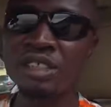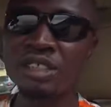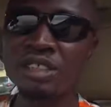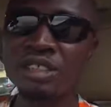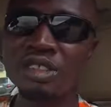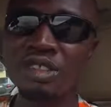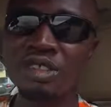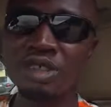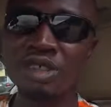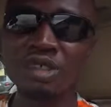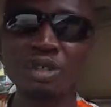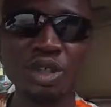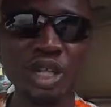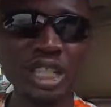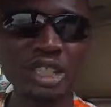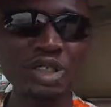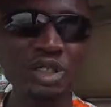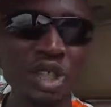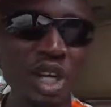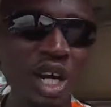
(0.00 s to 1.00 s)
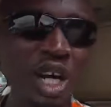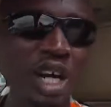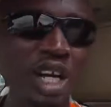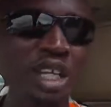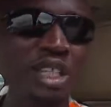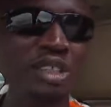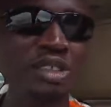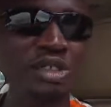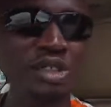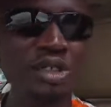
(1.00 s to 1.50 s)

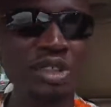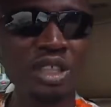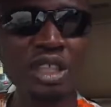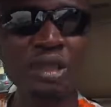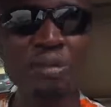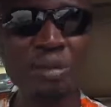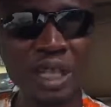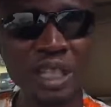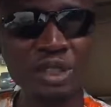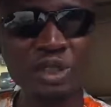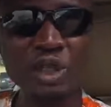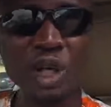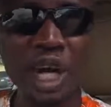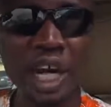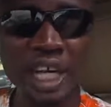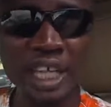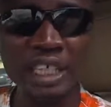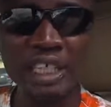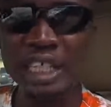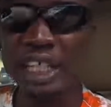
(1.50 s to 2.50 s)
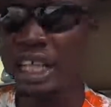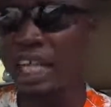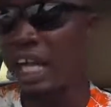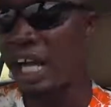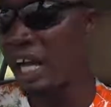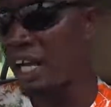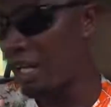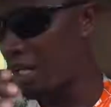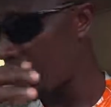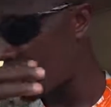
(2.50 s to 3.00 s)
To keep enjoying the
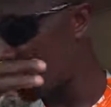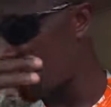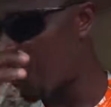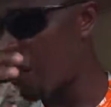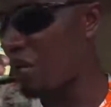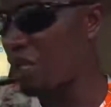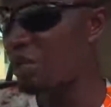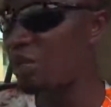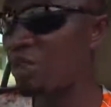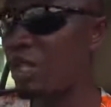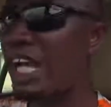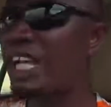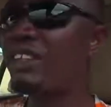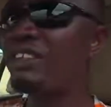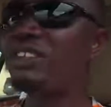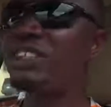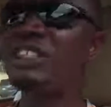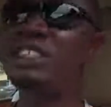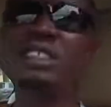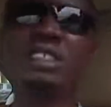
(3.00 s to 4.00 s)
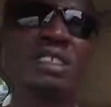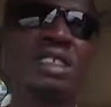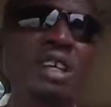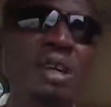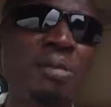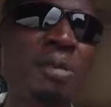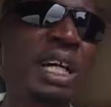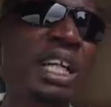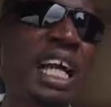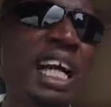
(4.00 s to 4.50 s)
car, or to at least
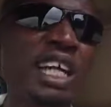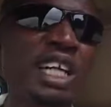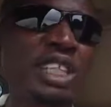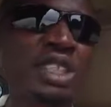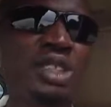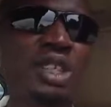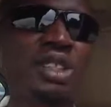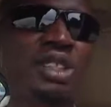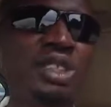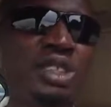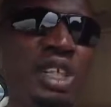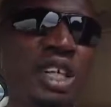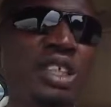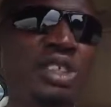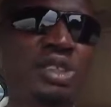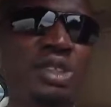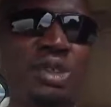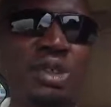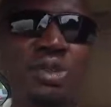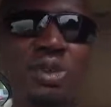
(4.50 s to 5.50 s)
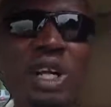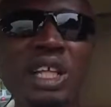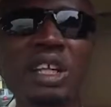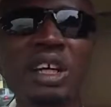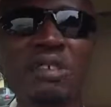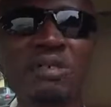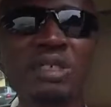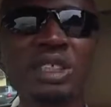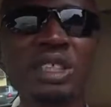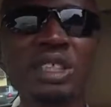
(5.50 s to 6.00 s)
more like a solution to one
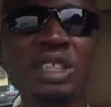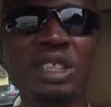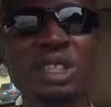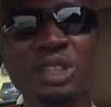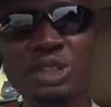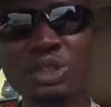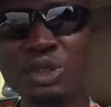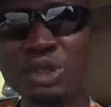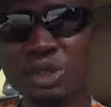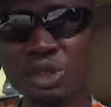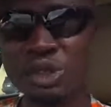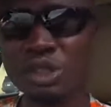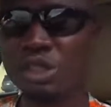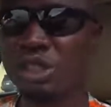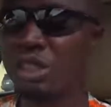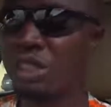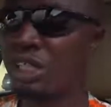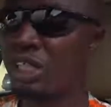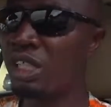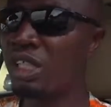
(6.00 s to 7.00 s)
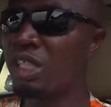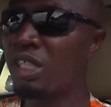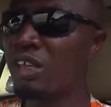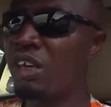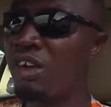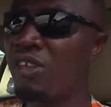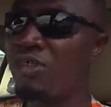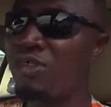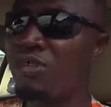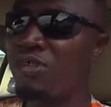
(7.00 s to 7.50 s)
of the issues
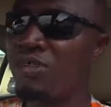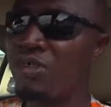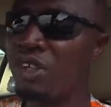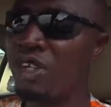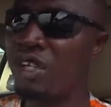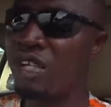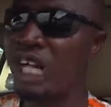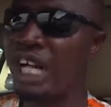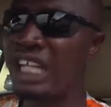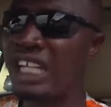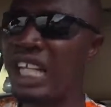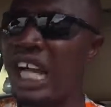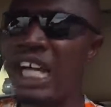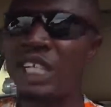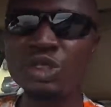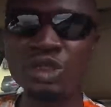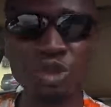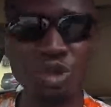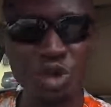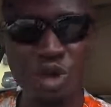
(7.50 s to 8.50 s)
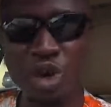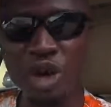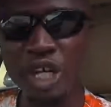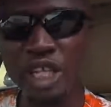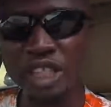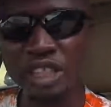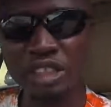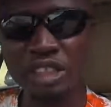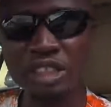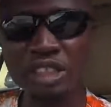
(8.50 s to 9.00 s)
of attached to
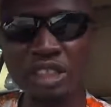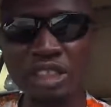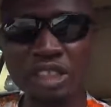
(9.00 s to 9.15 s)
owning